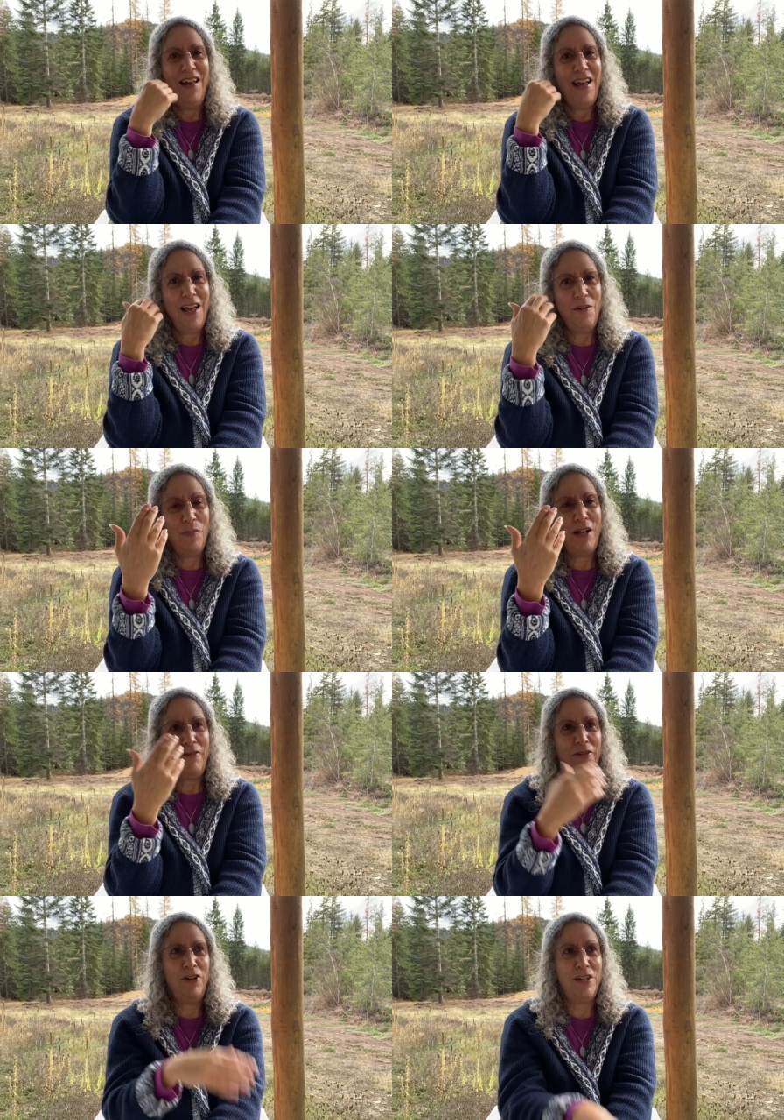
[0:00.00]
And my
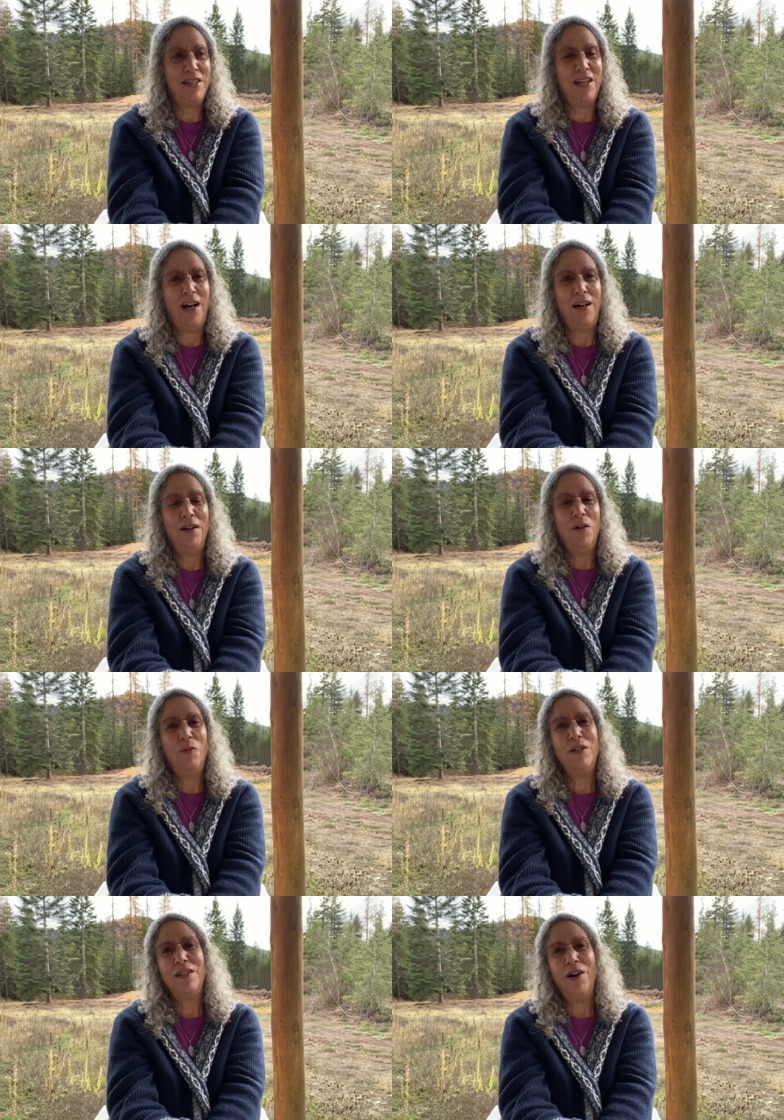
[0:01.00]
first thought
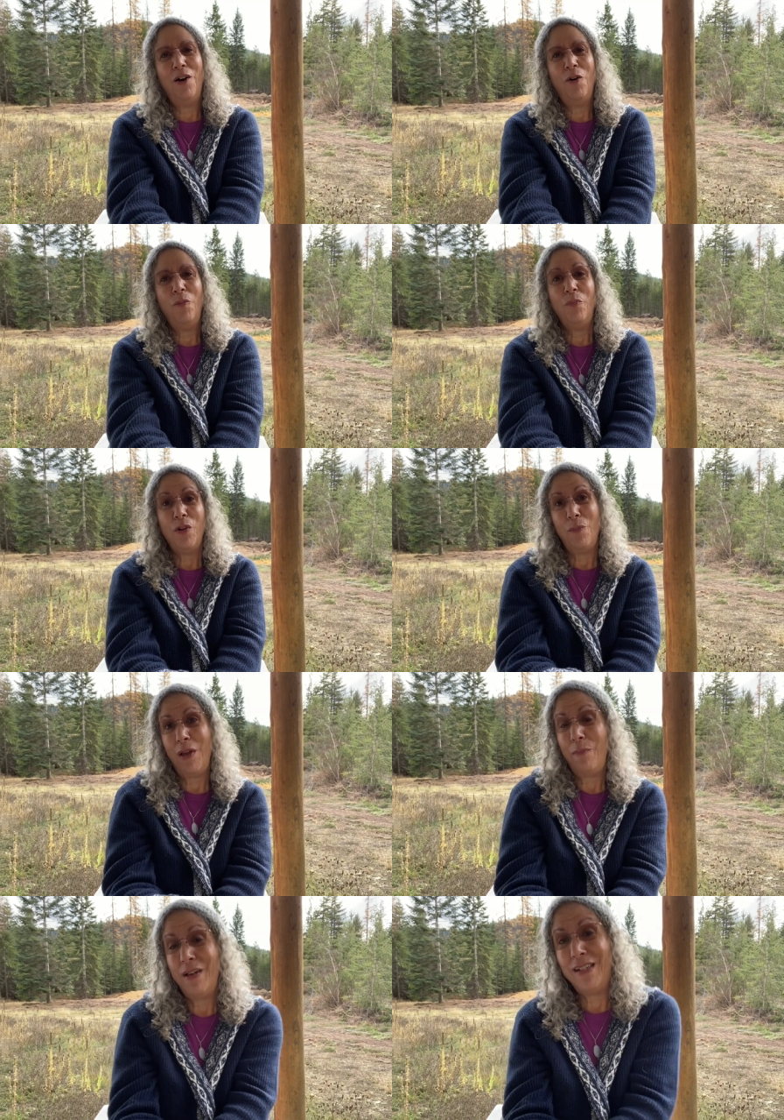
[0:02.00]
was, oh, you know,
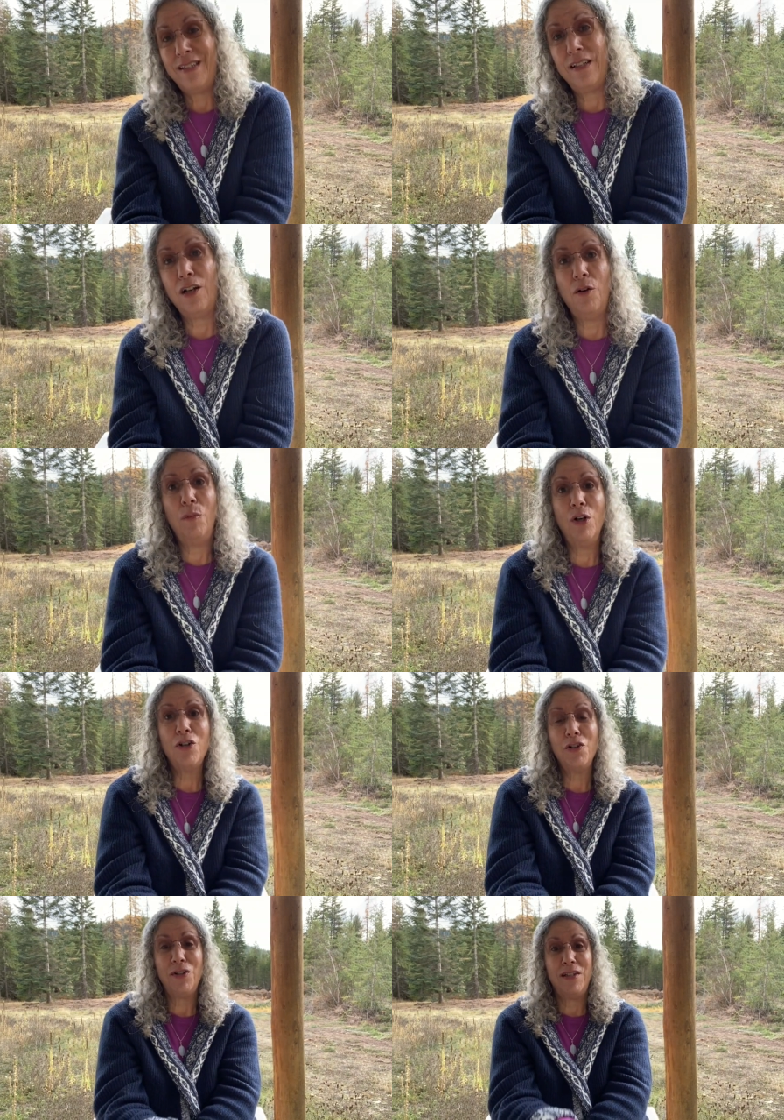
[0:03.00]
maybe it's the
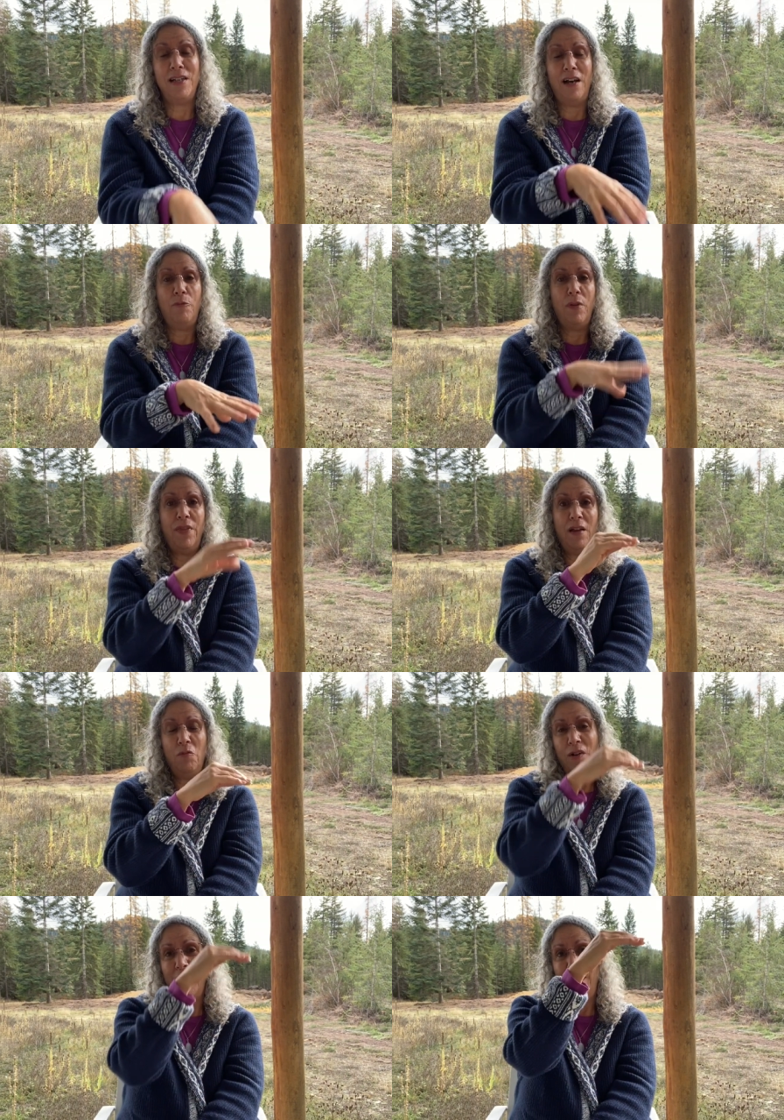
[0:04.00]
commercial stuff. But then
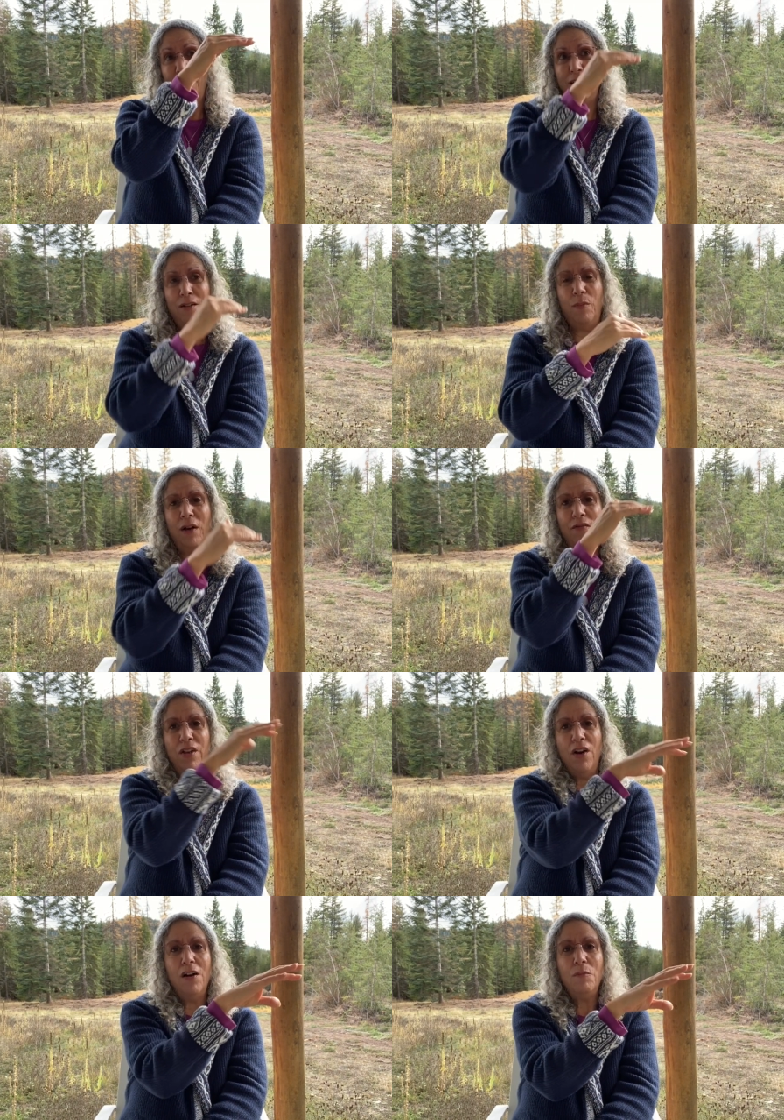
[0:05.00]
when I looked above the
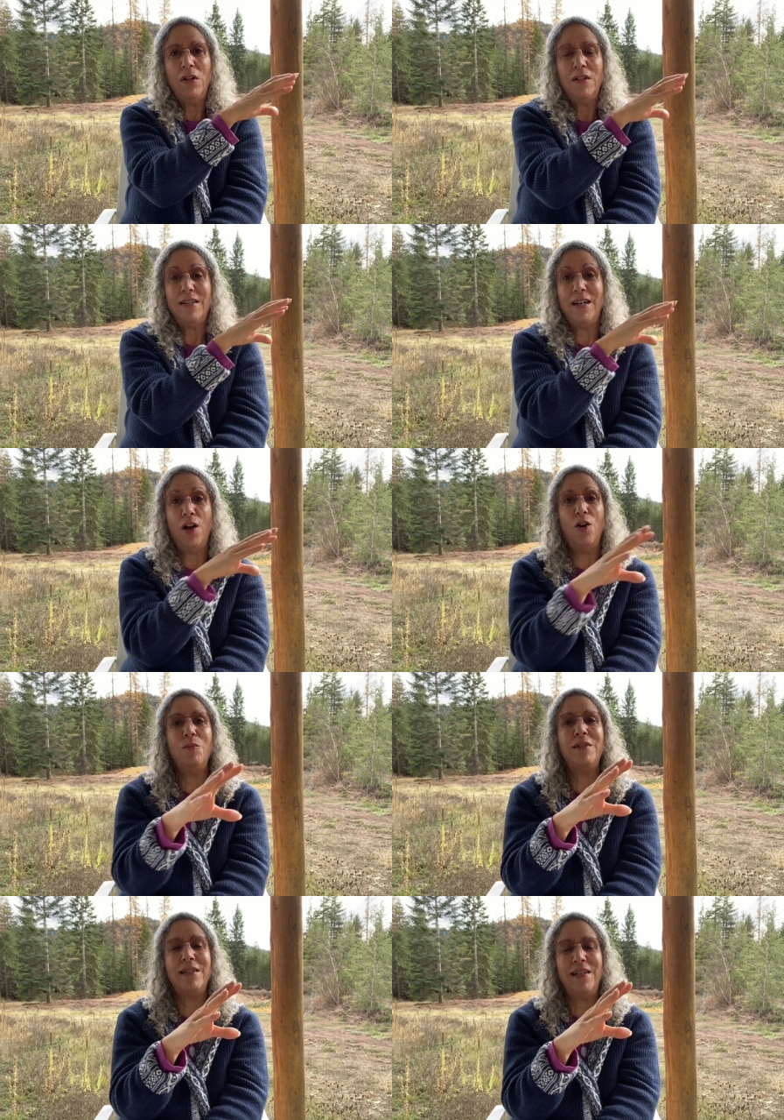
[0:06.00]
yarn ball, it said
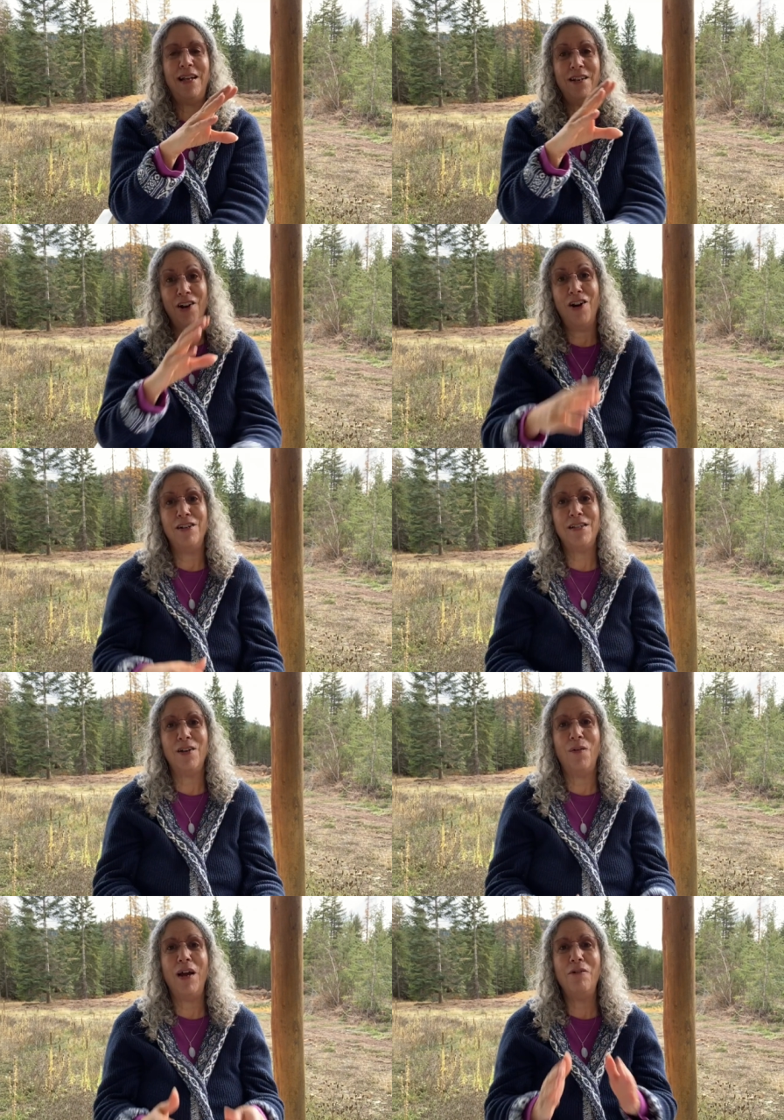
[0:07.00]
Homestead Yarn.
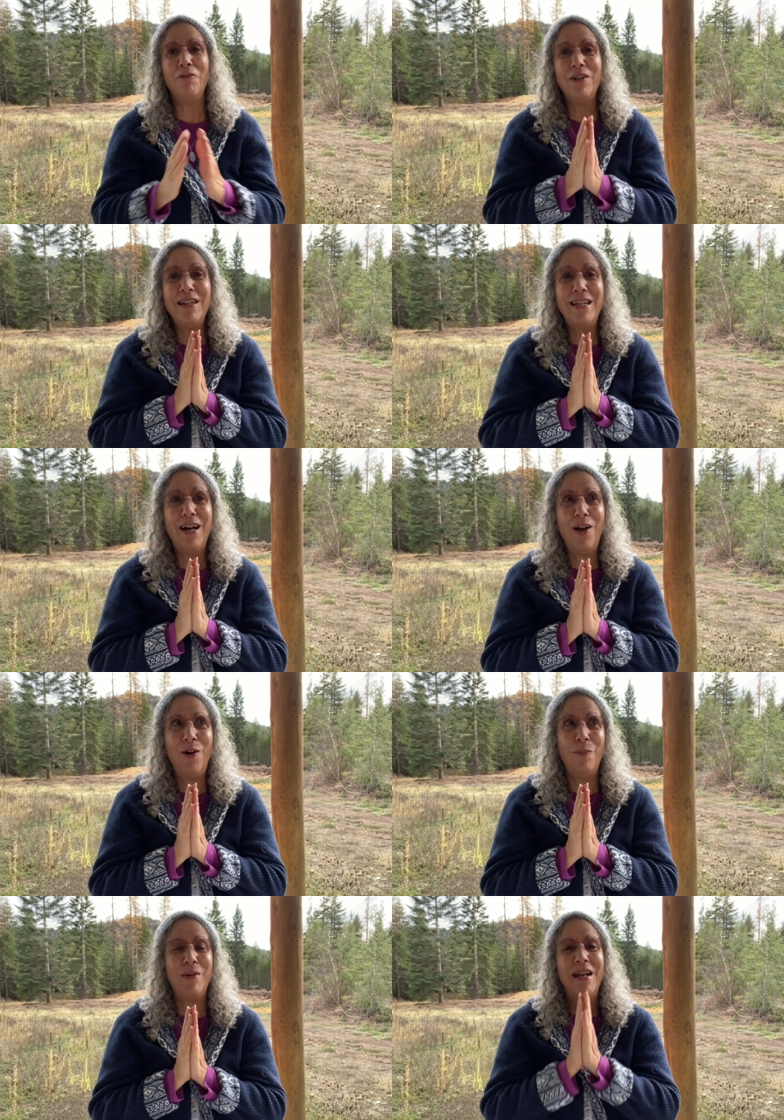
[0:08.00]
So I really
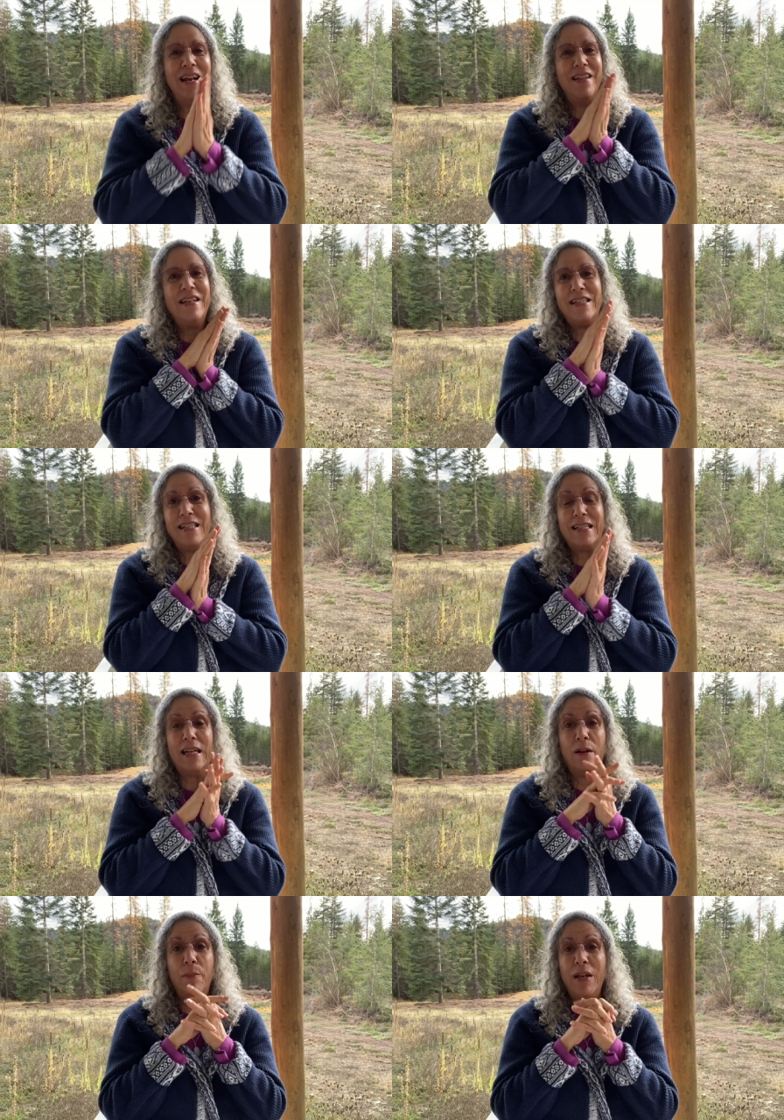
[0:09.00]
hoped this is going
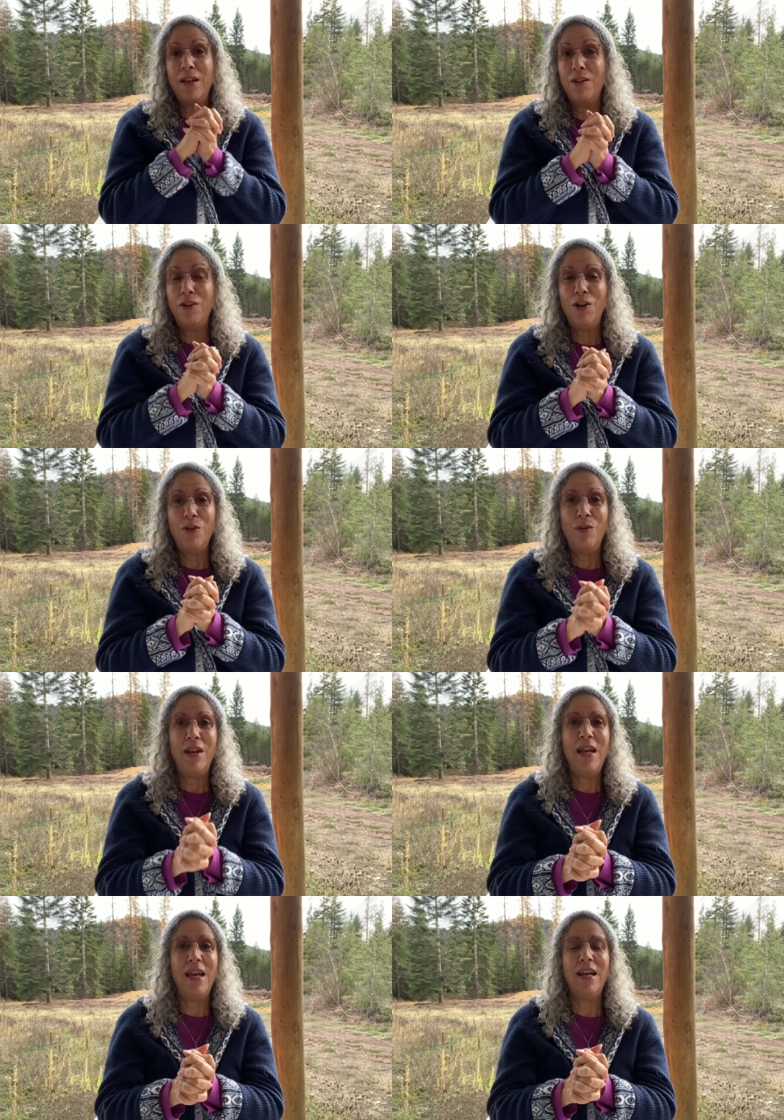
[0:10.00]
to be
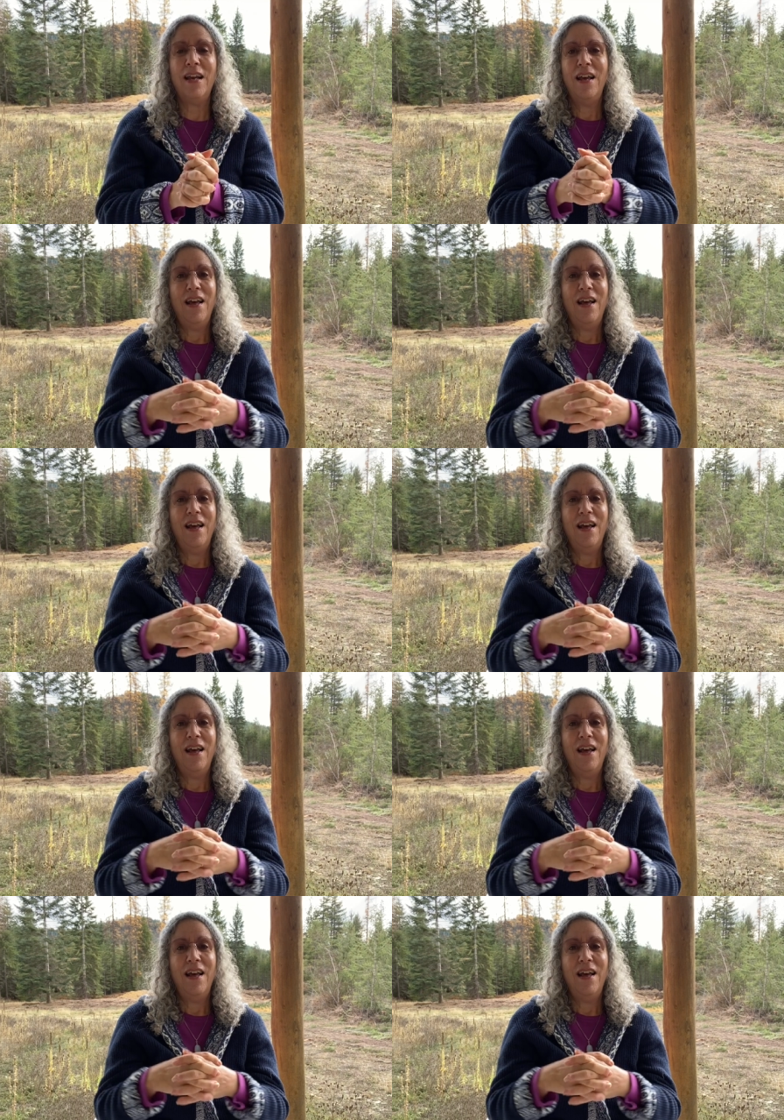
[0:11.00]
unique,